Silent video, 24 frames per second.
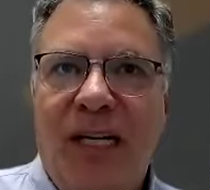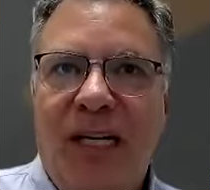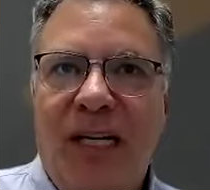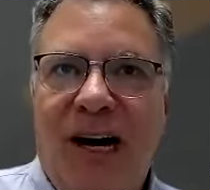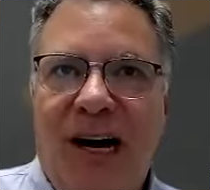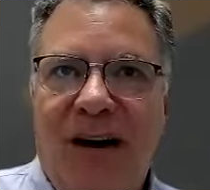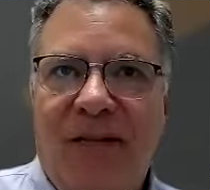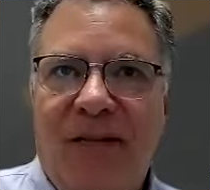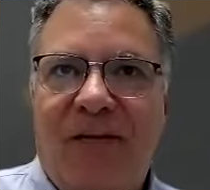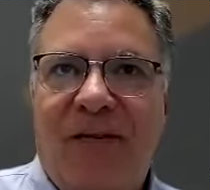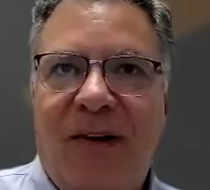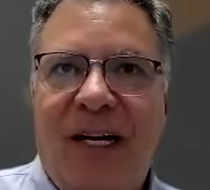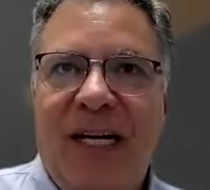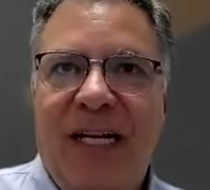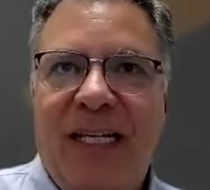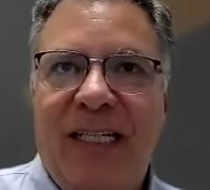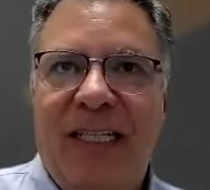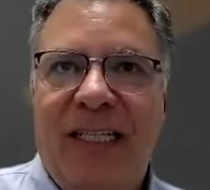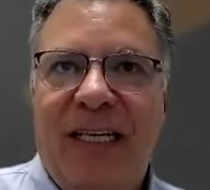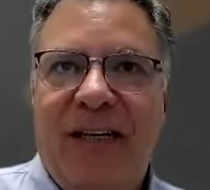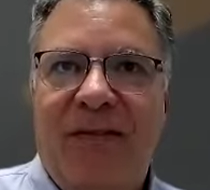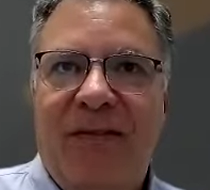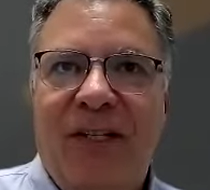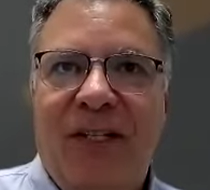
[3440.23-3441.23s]

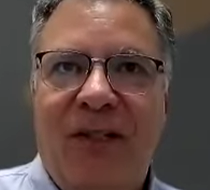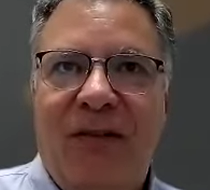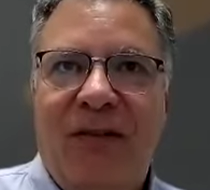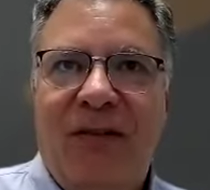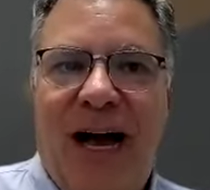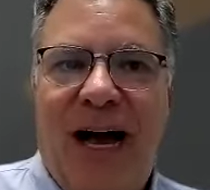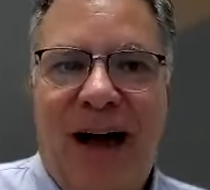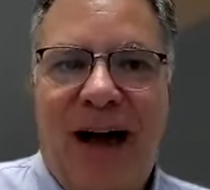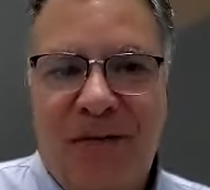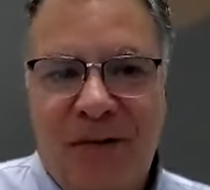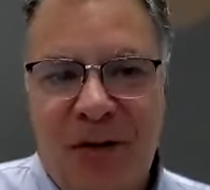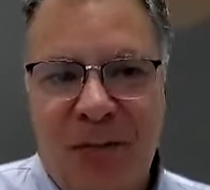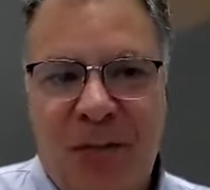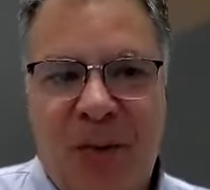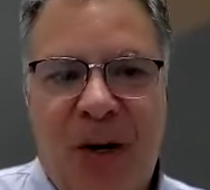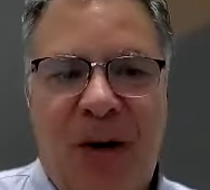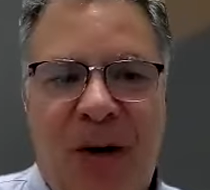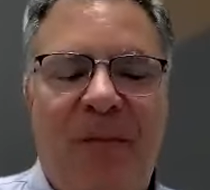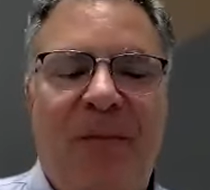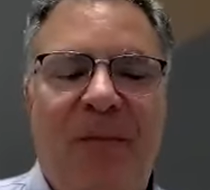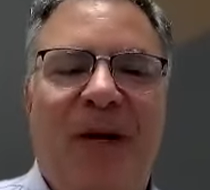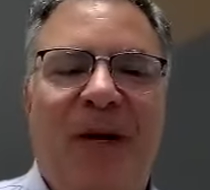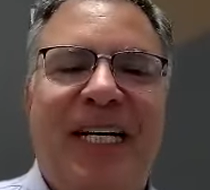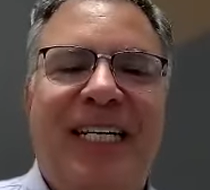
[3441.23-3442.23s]
offering, given you have to
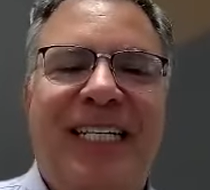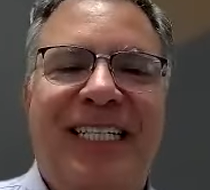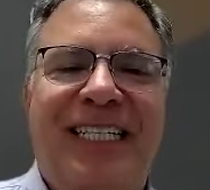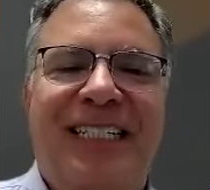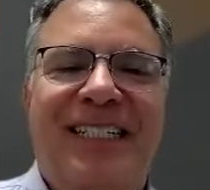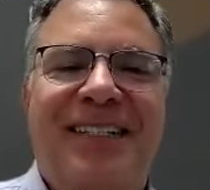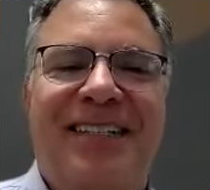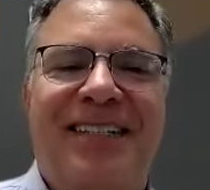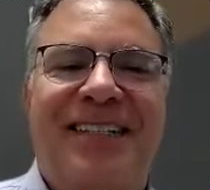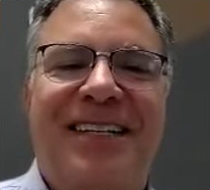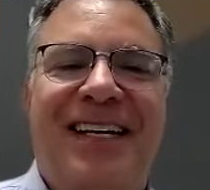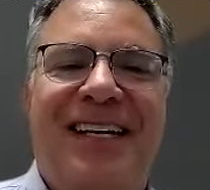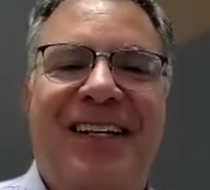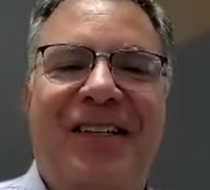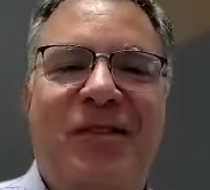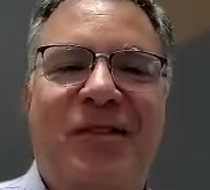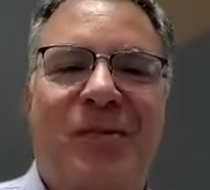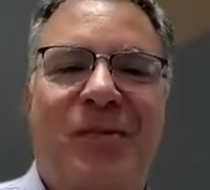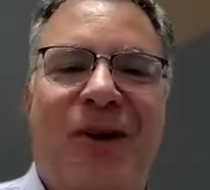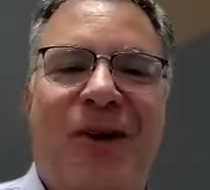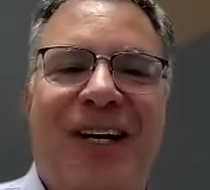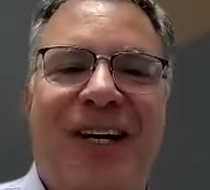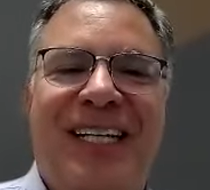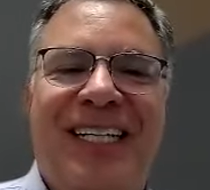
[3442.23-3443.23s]
pump money into
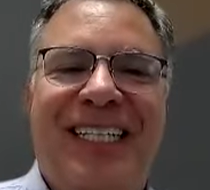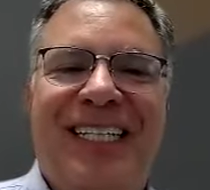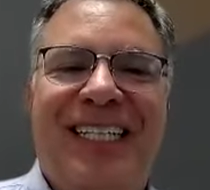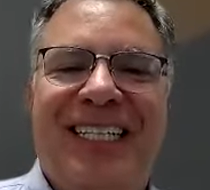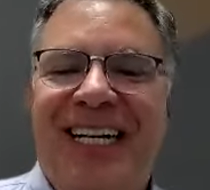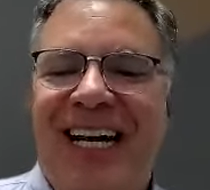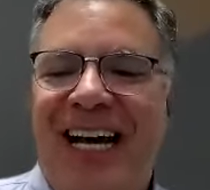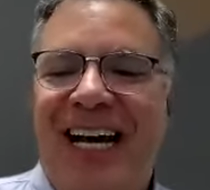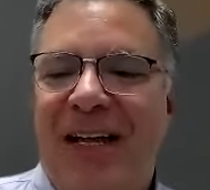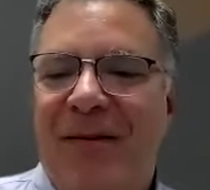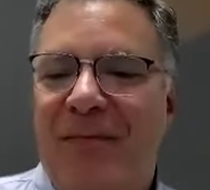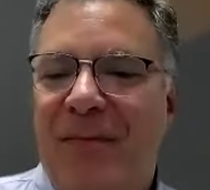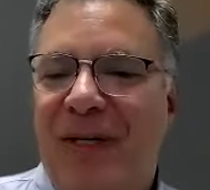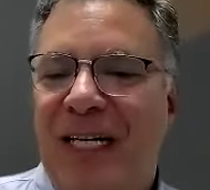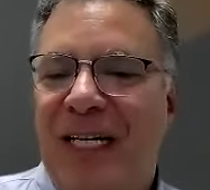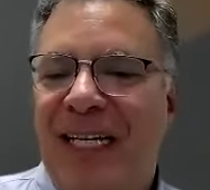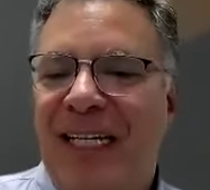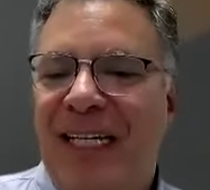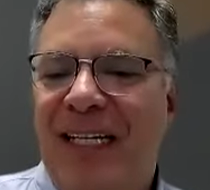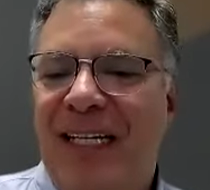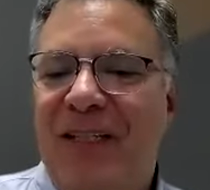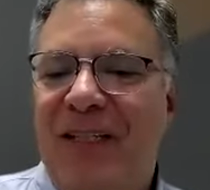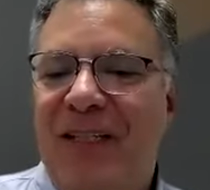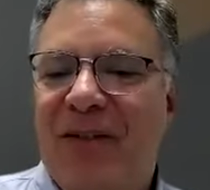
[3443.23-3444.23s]
sales, marketing, and
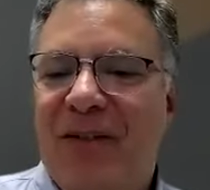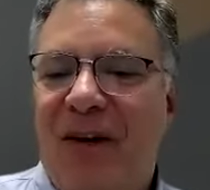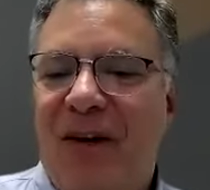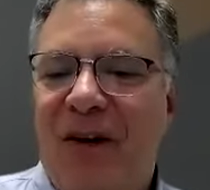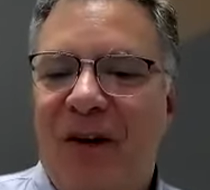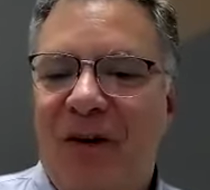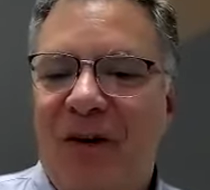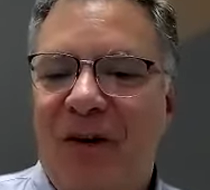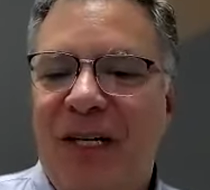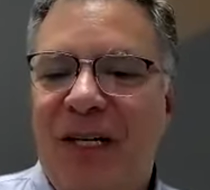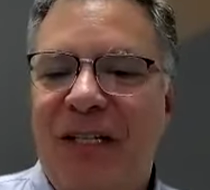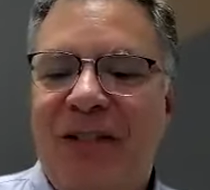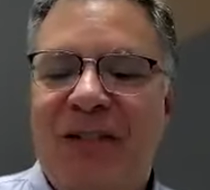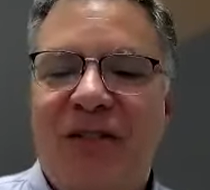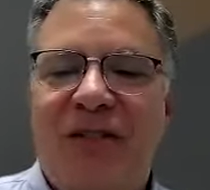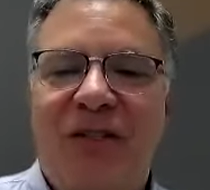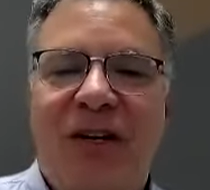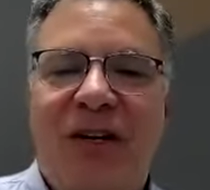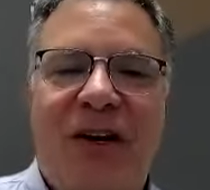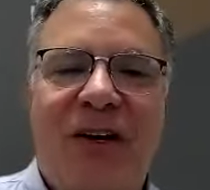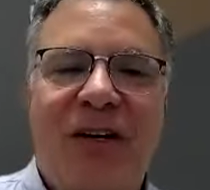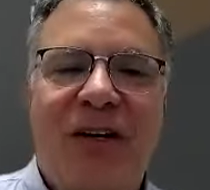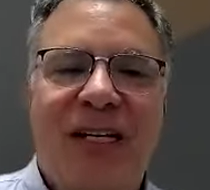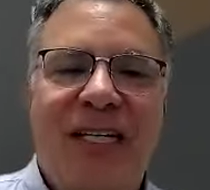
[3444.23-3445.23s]
admin, and you're already
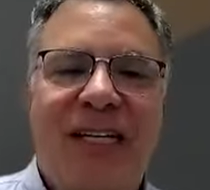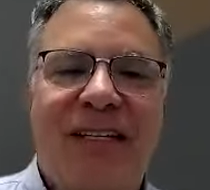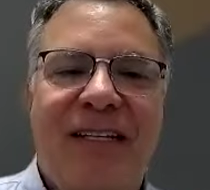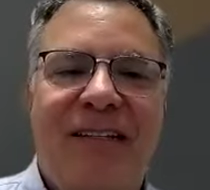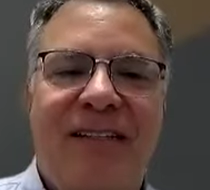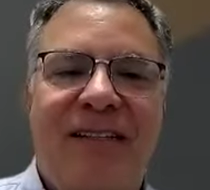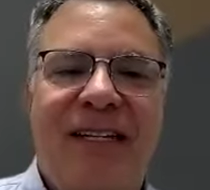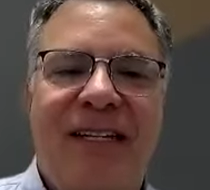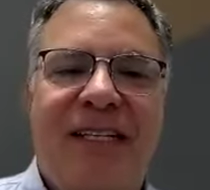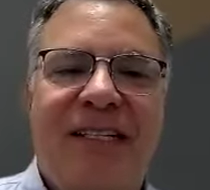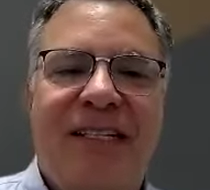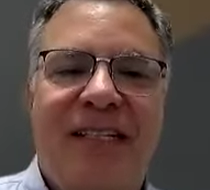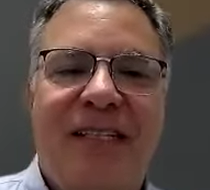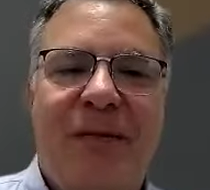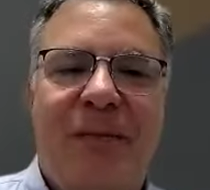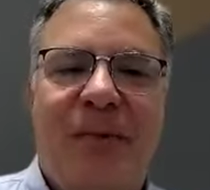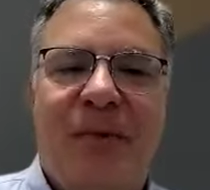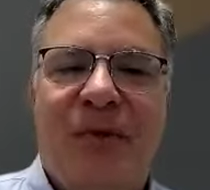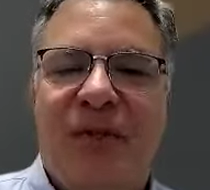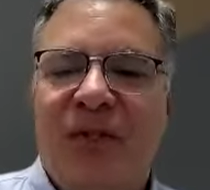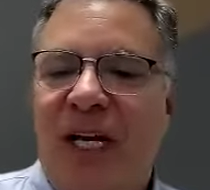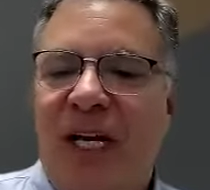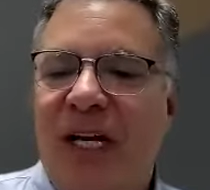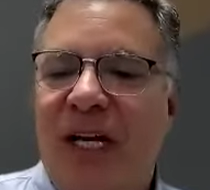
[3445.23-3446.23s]
starting at
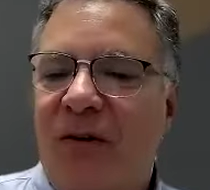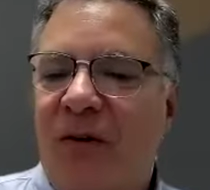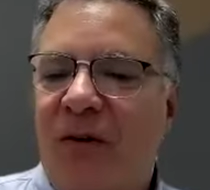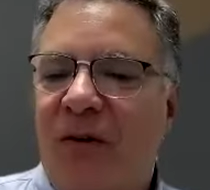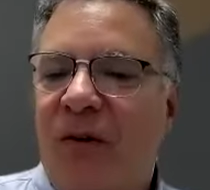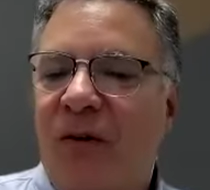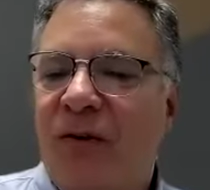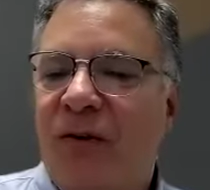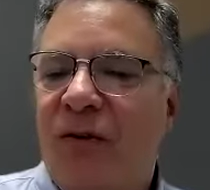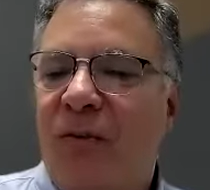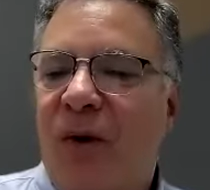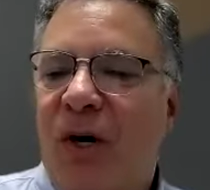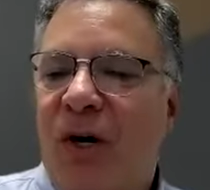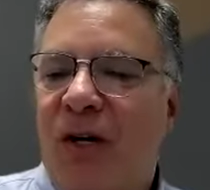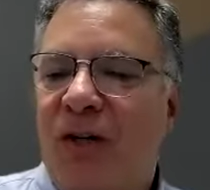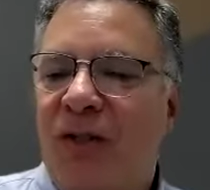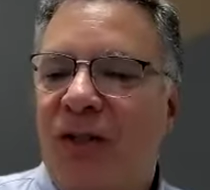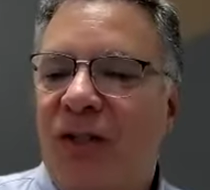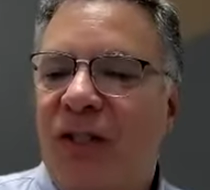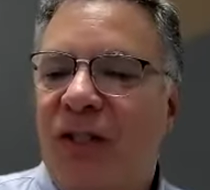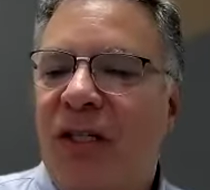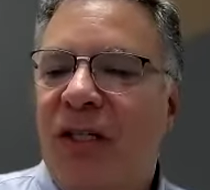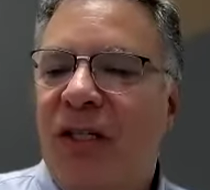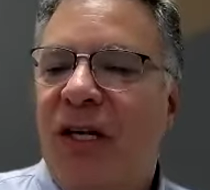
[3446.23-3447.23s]
60% gross
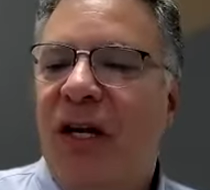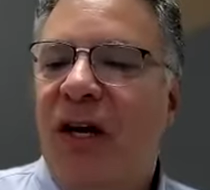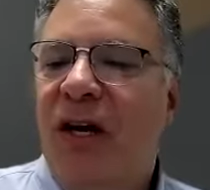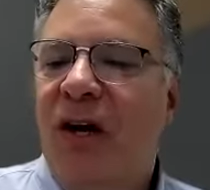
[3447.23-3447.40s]
margin,